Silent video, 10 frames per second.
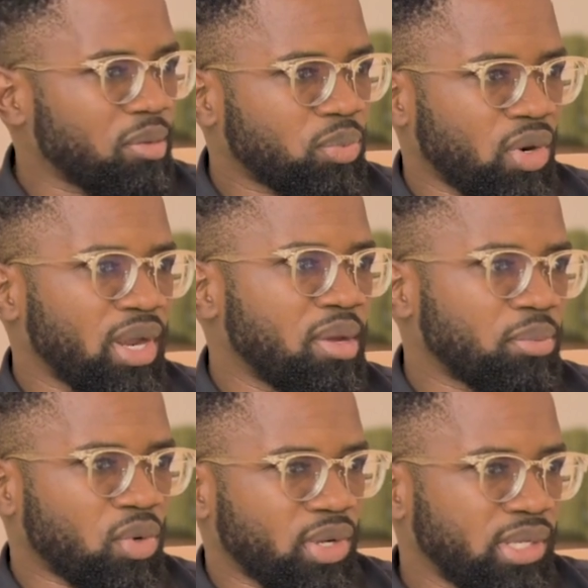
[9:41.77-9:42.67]

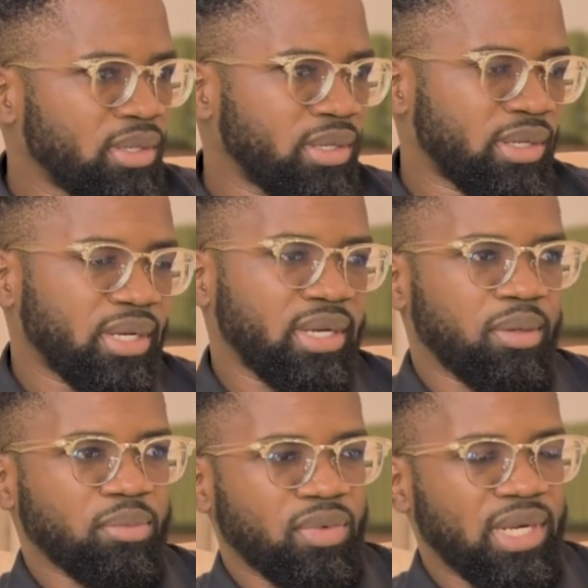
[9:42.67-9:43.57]
employer-employee
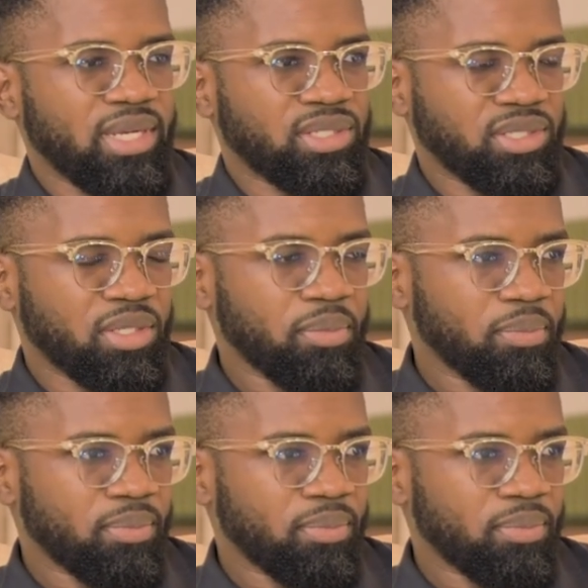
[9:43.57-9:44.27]
relationship.